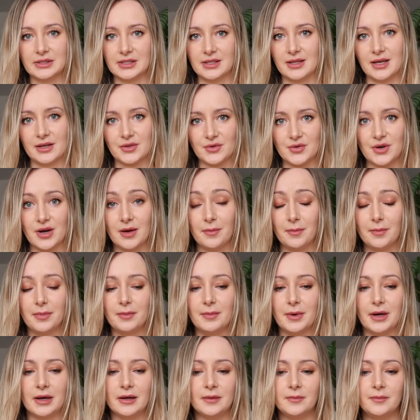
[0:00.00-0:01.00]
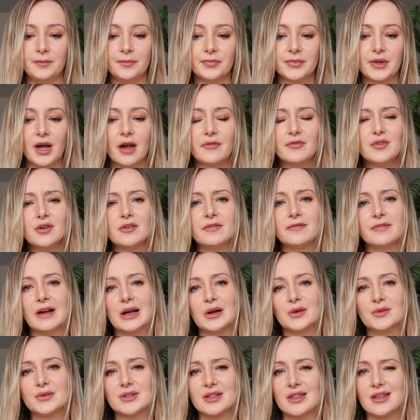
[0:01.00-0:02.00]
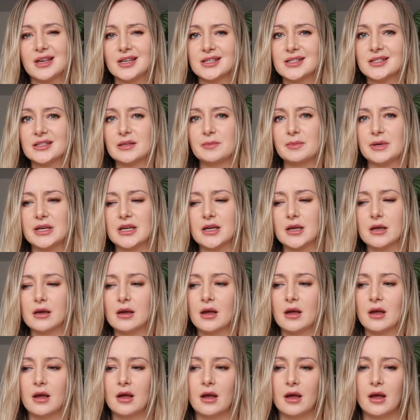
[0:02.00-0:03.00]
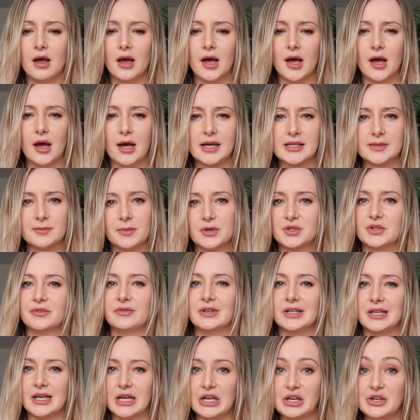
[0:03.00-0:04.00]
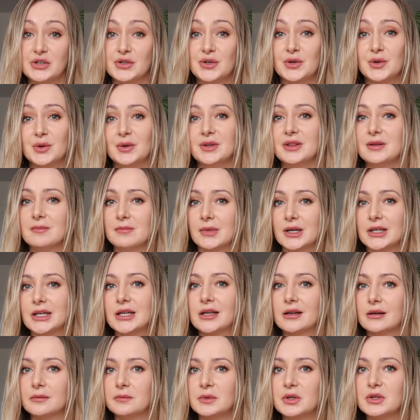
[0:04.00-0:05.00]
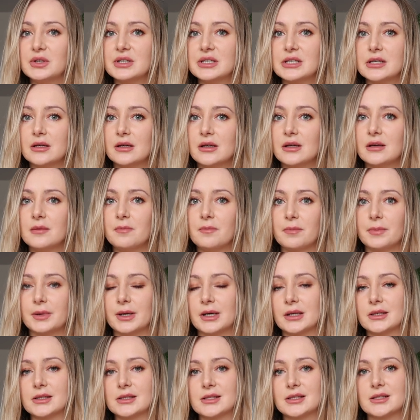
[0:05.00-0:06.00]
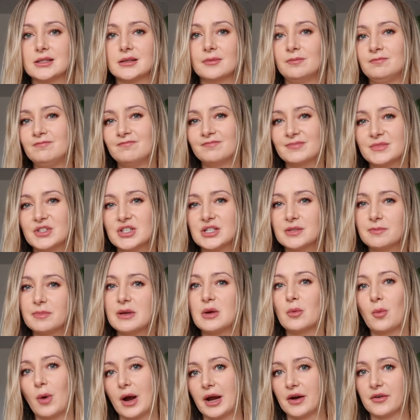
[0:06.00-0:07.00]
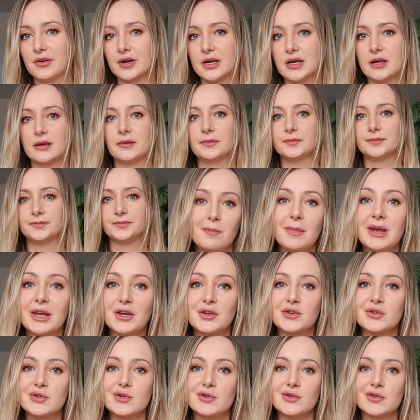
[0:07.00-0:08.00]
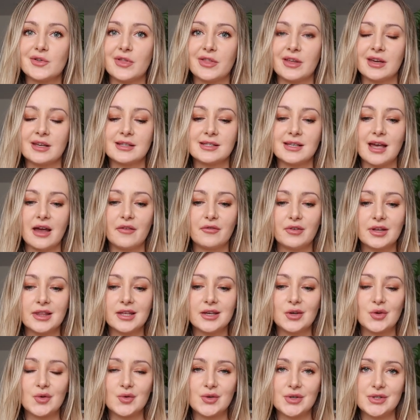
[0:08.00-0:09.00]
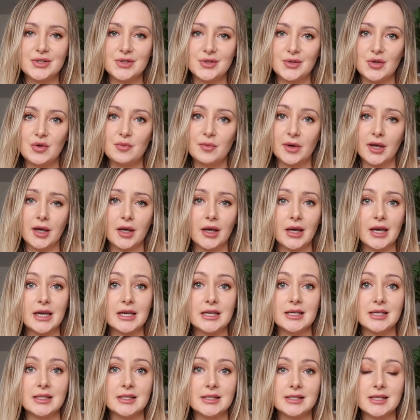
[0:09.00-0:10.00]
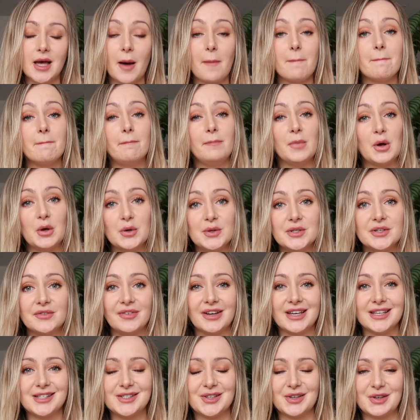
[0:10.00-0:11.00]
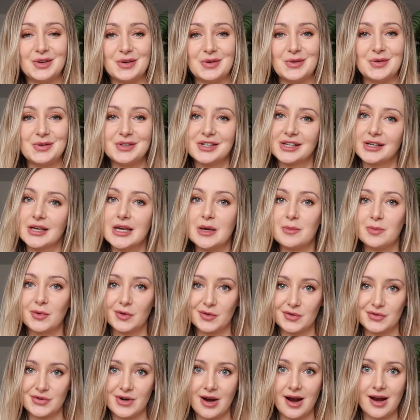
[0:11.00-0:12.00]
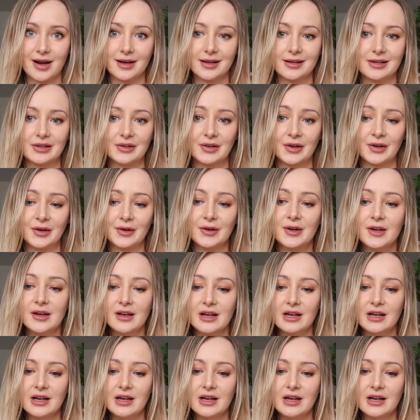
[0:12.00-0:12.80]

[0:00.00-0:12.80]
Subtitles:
into that trap. I've not found this to be as much of an issue in the money community, but just be wary. Make sure that everything you're consuming is motivating you to keep on track. You know,